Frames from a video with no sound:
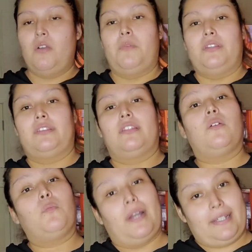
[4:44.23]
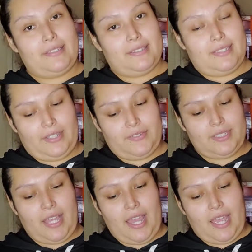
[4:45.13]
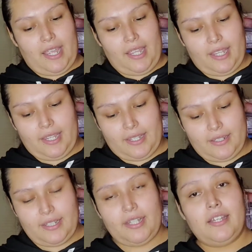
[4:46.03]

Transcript: with white sleeves and